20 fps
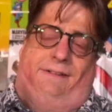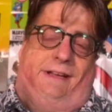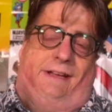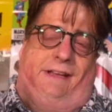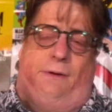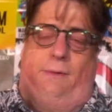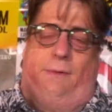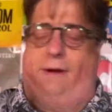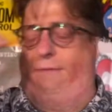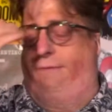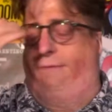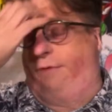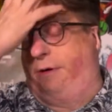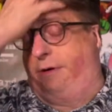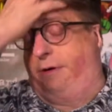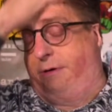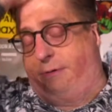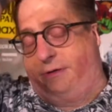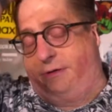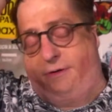Take that one out
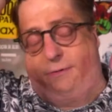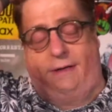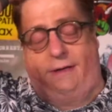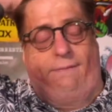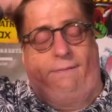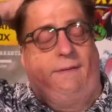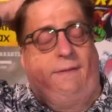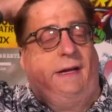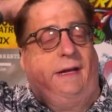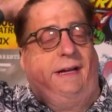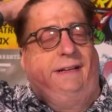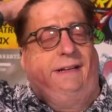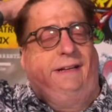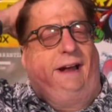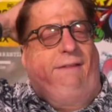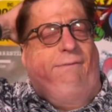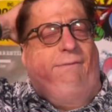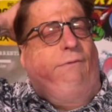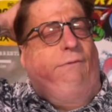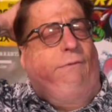for what you will.
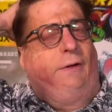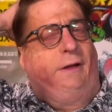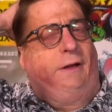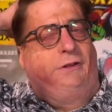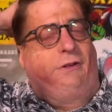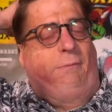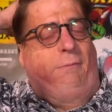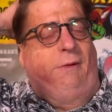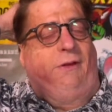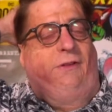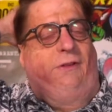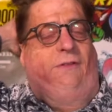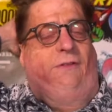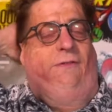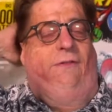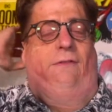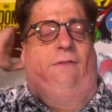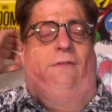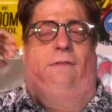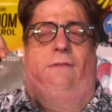None of them really struck me as a
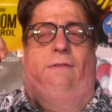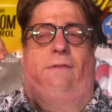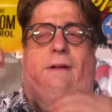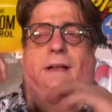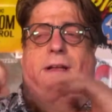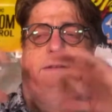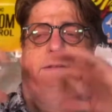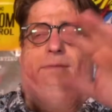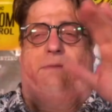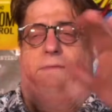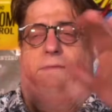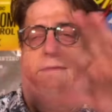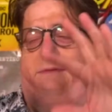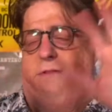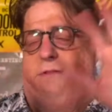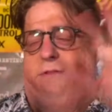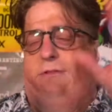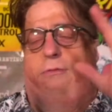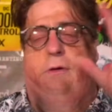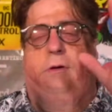really
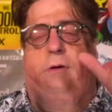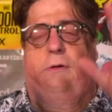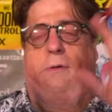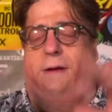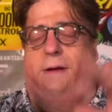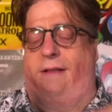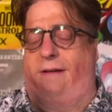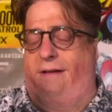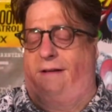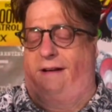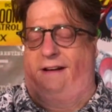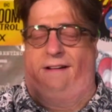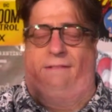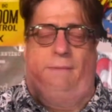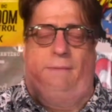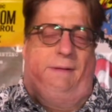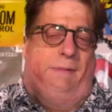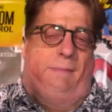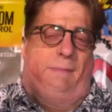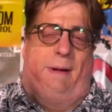true either. I don't know.
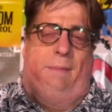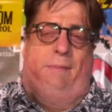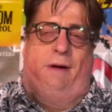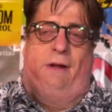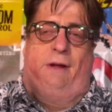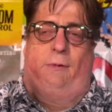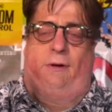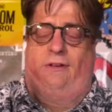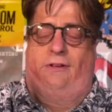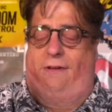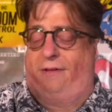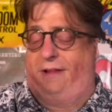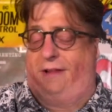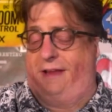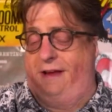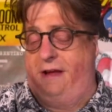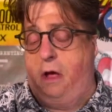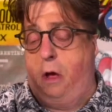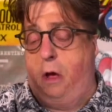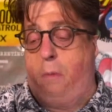Maybe my brain works
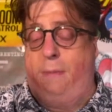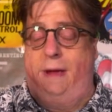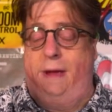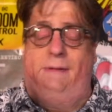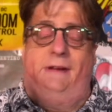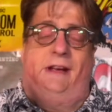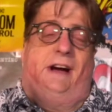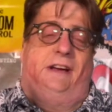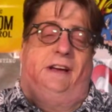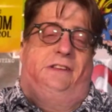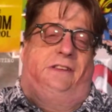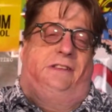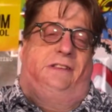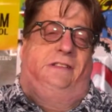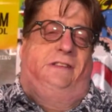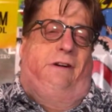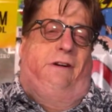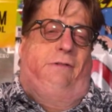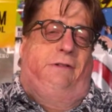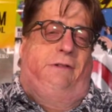differently. Maybe I
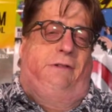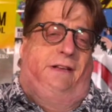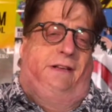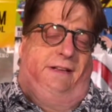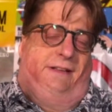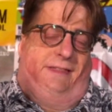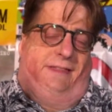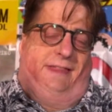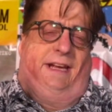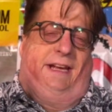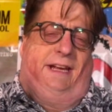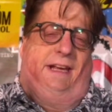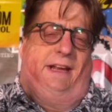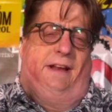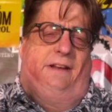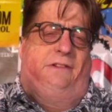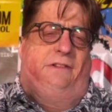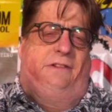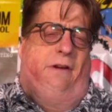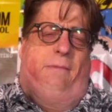just don't think
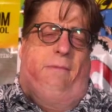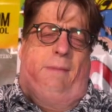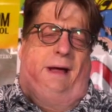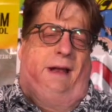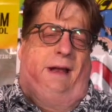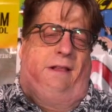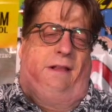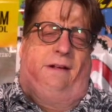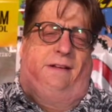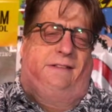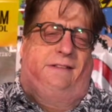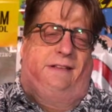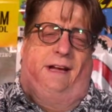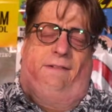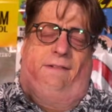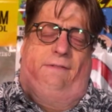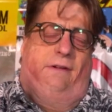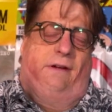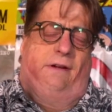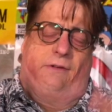in internal monologue
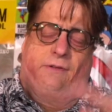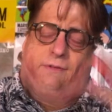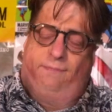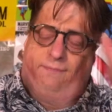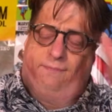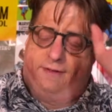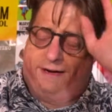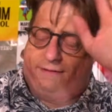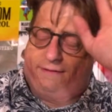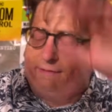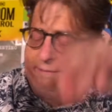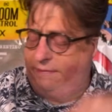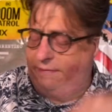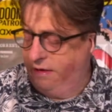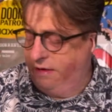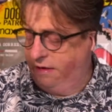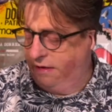style. Who knows? Whatever.